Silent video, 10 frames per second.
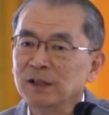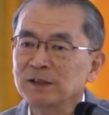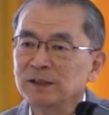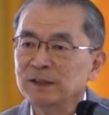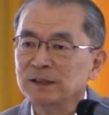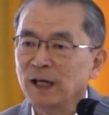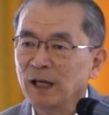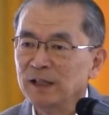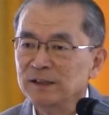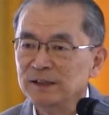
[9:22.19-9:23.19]

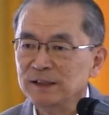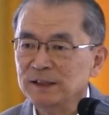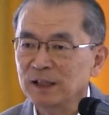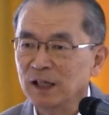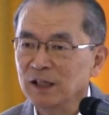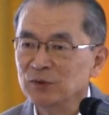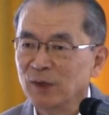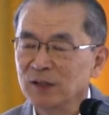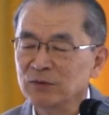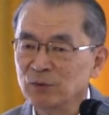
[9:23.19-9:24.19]

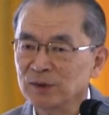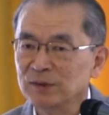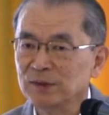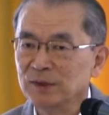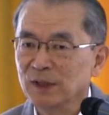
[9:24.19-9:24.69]
800,